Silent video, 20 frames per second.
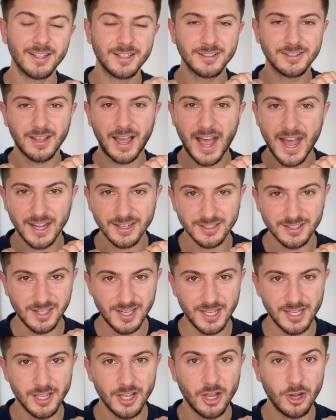to
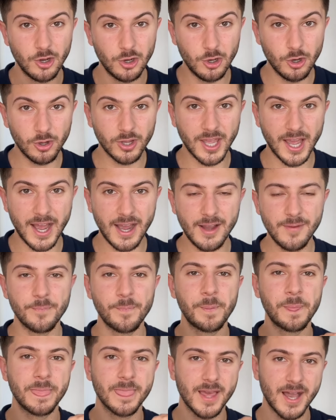actually look at,
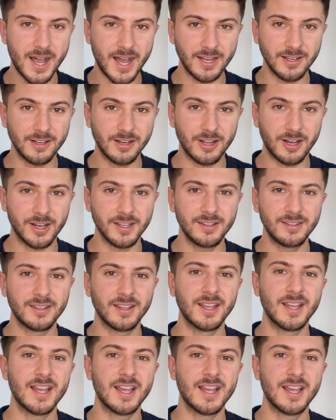analyze,